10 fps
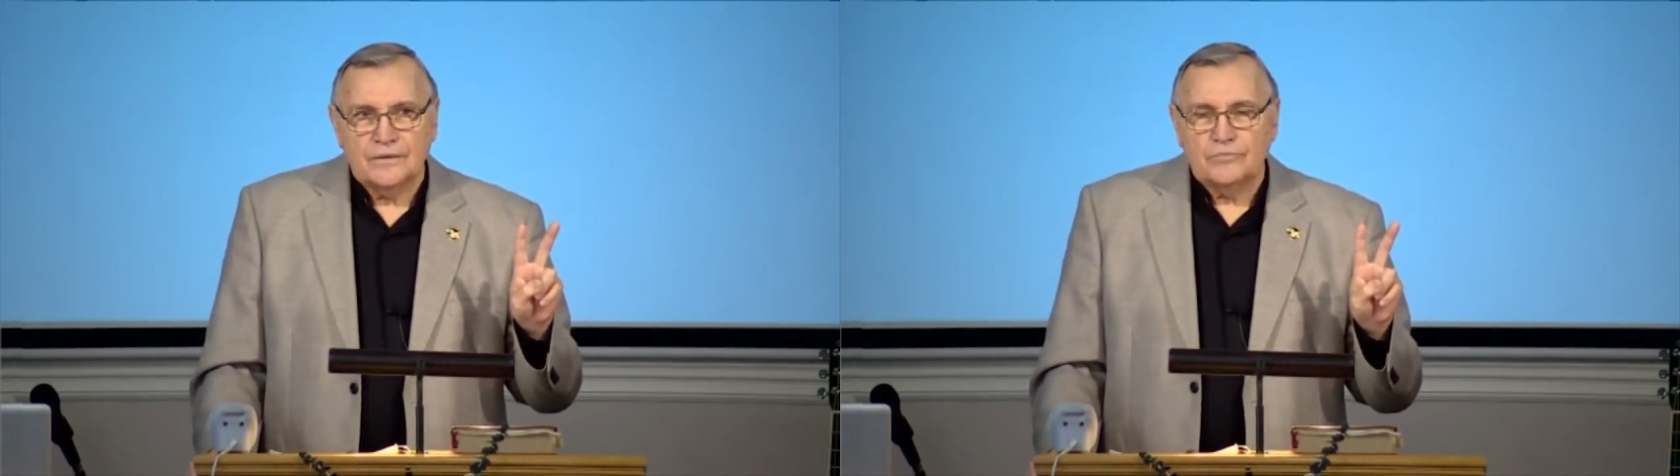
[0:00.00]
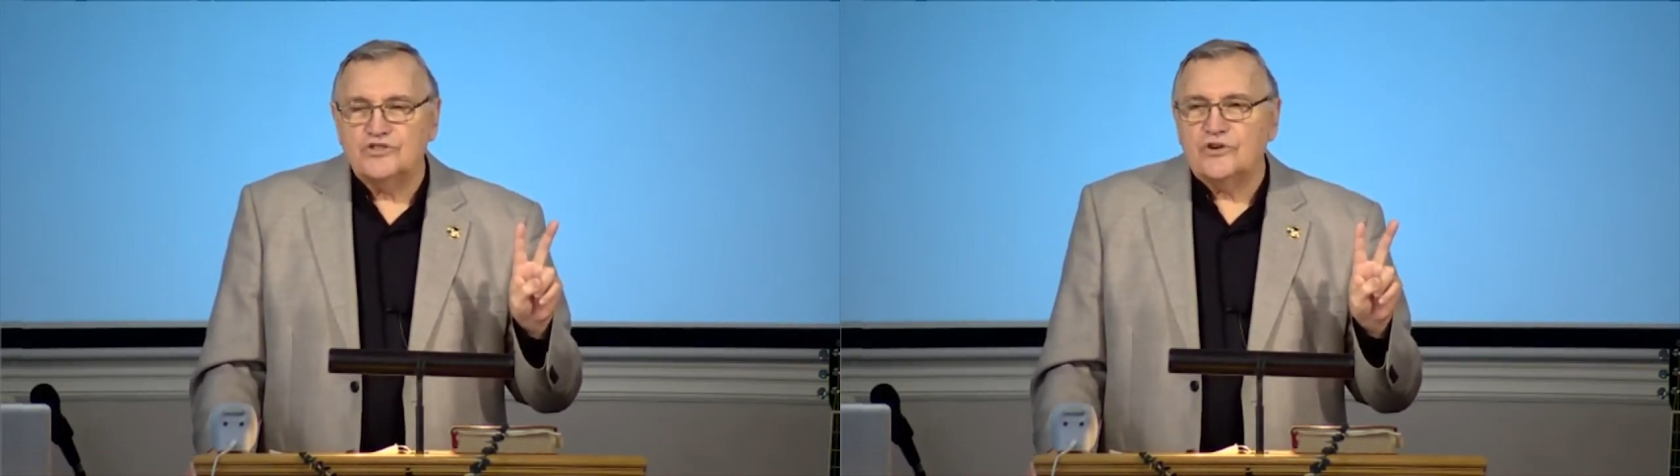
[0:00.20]

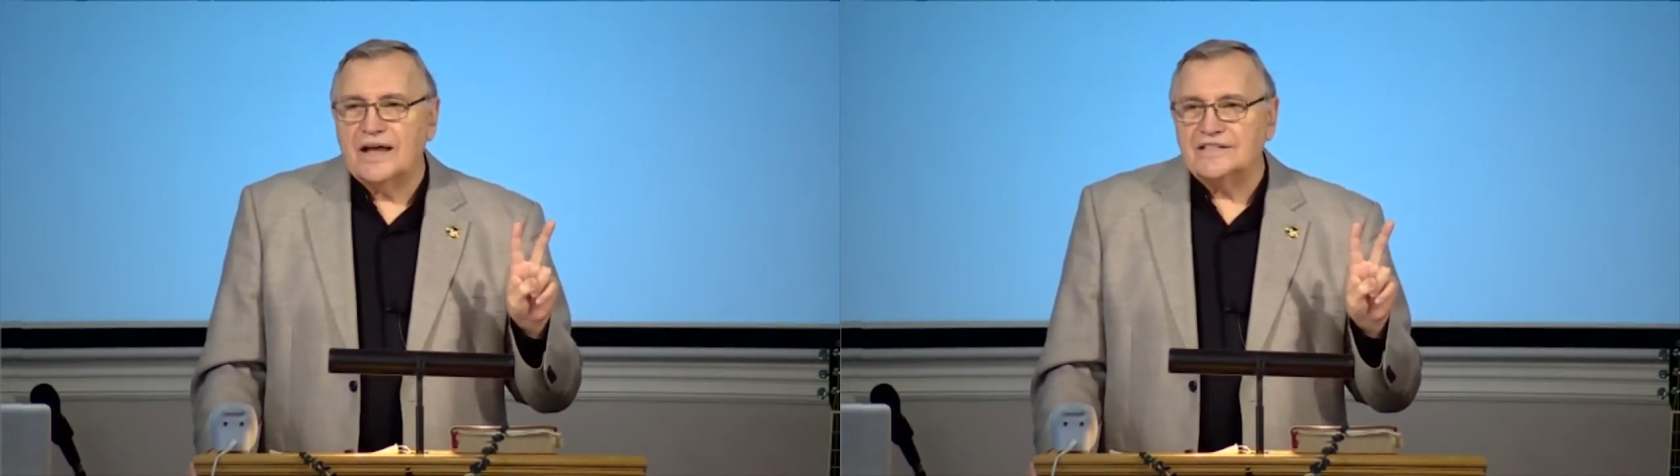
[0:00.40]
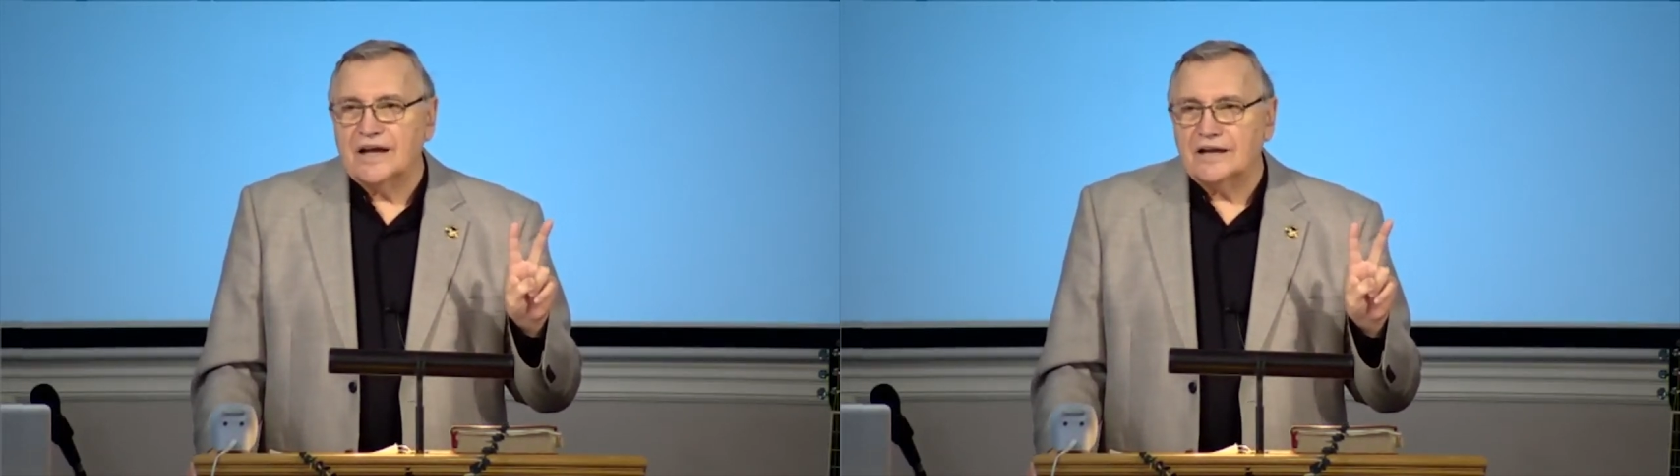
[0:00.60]
Put your
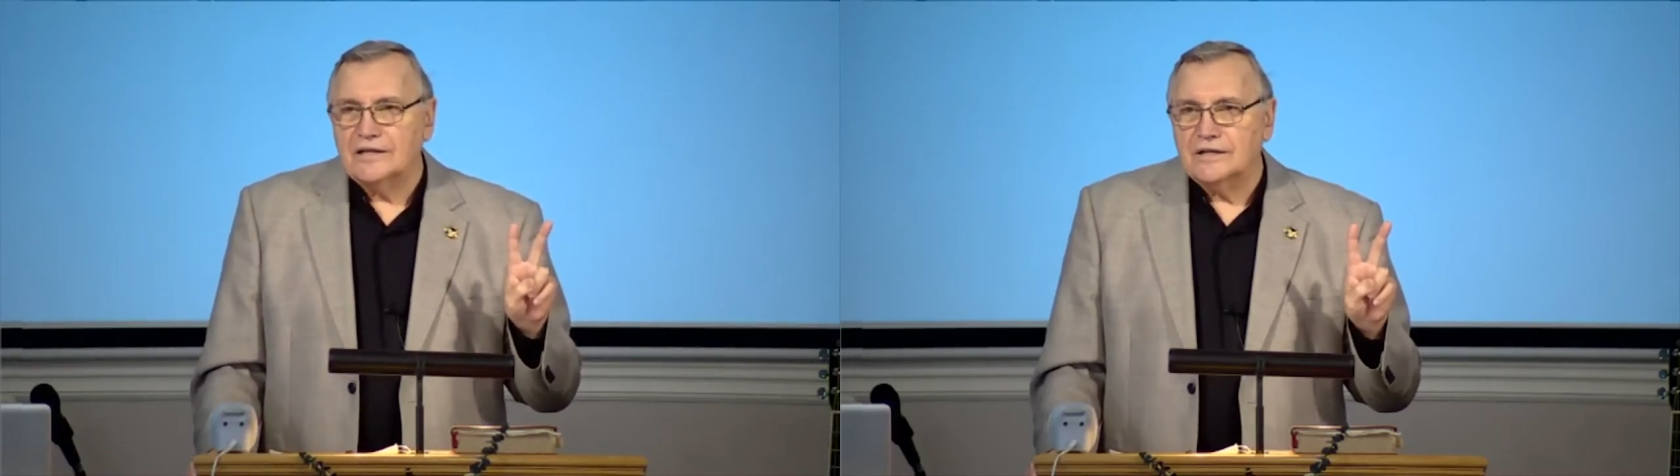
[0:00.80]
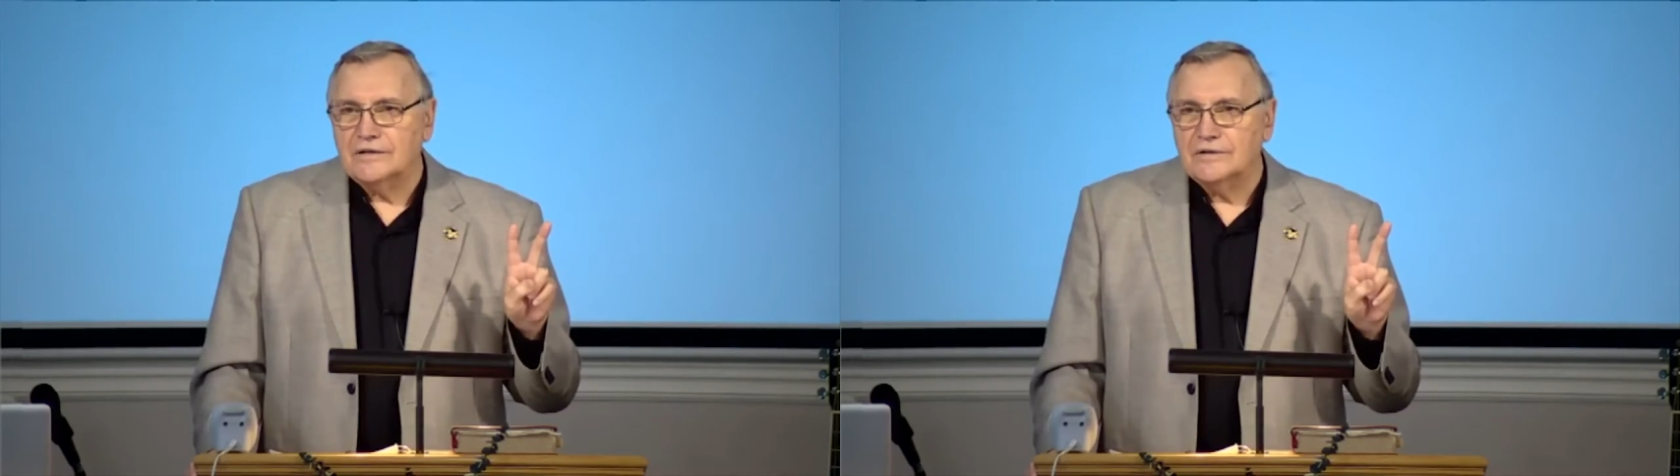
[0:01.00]
eyes on it.
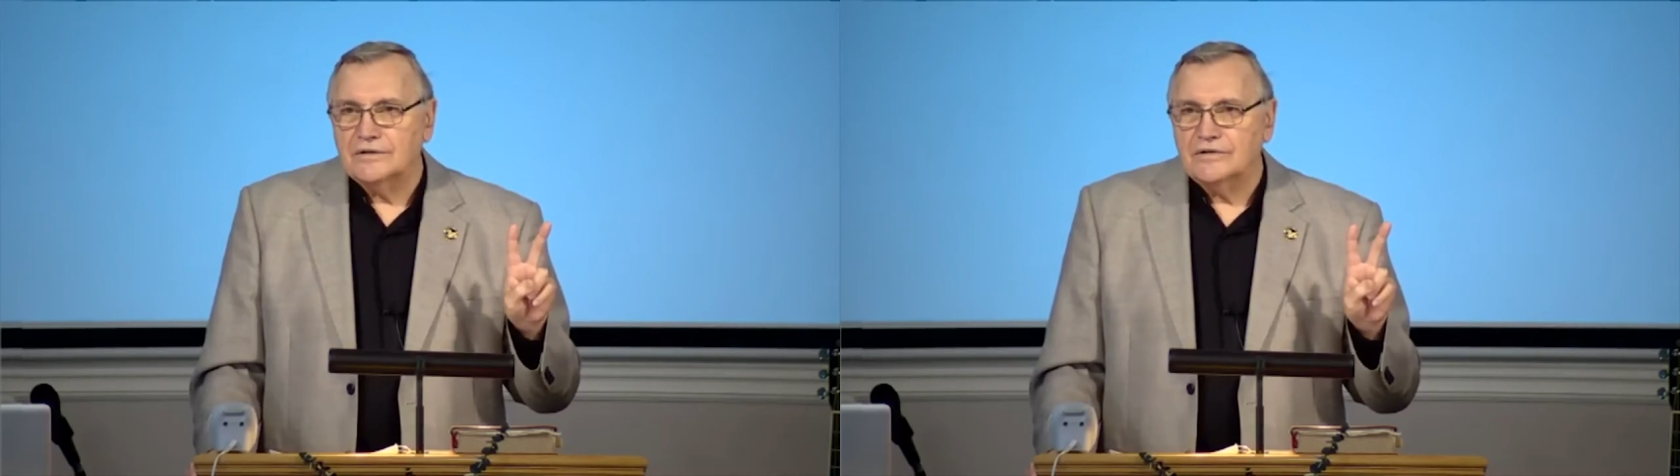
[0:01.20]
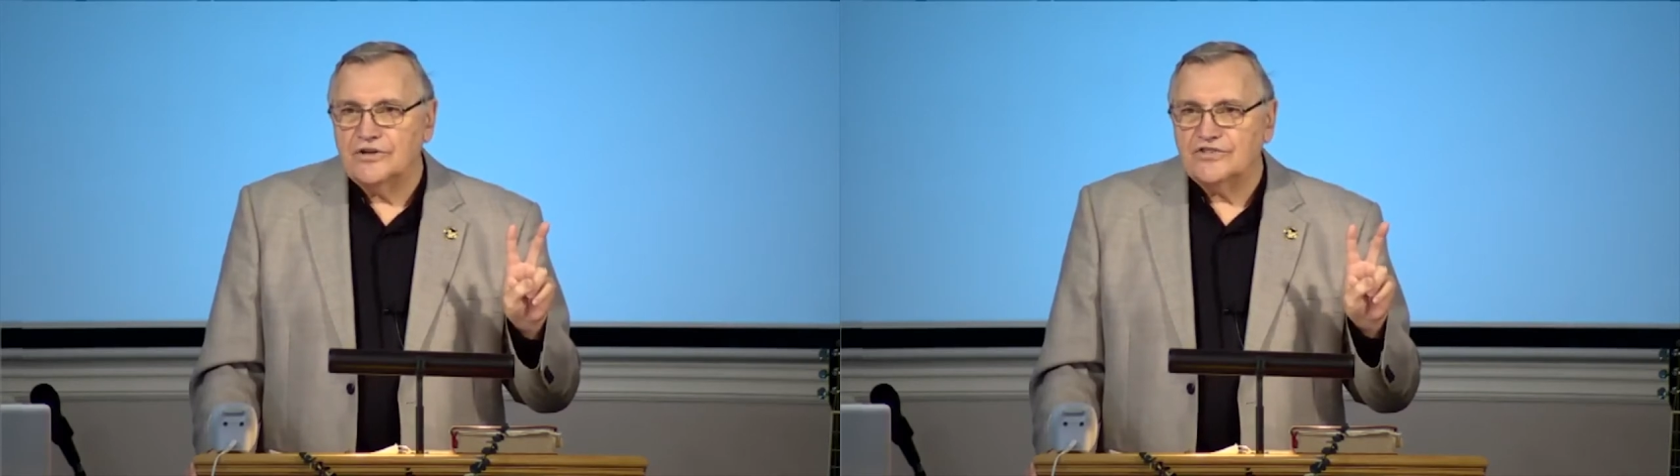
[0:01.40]

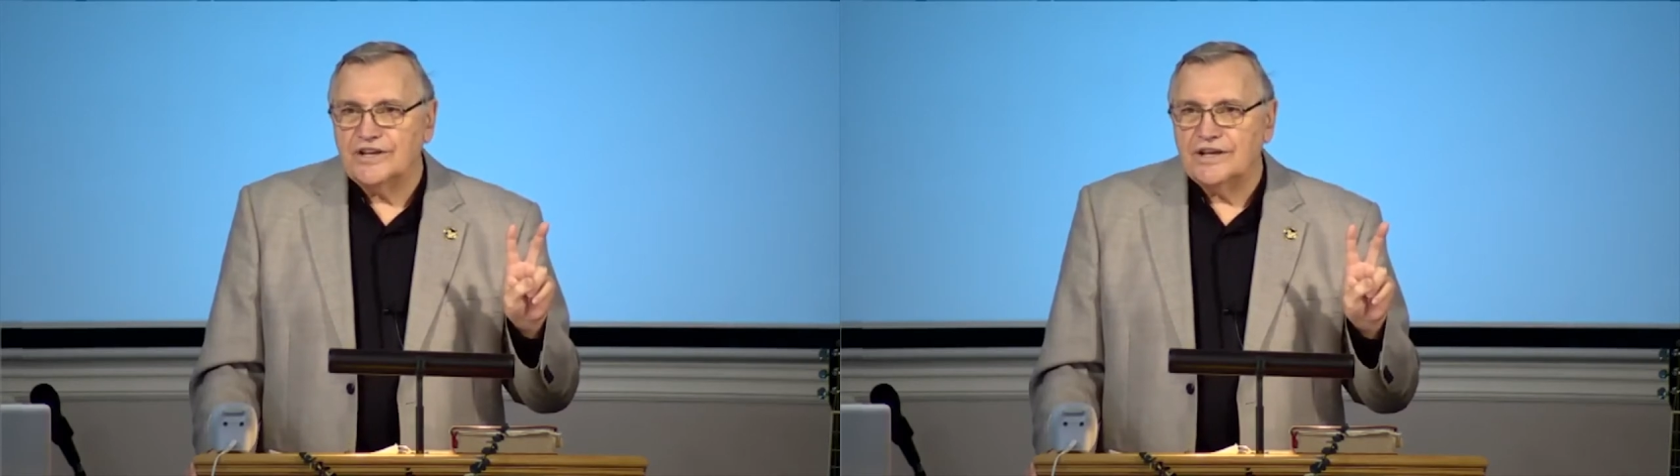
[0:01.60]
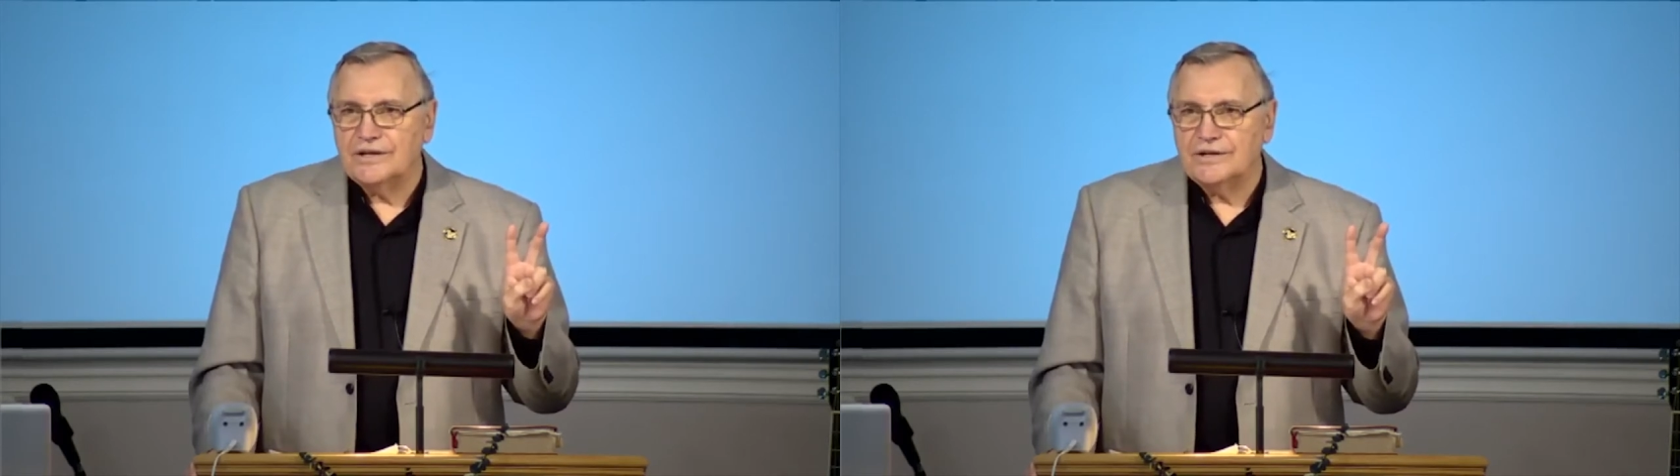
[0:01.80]
Do you see it?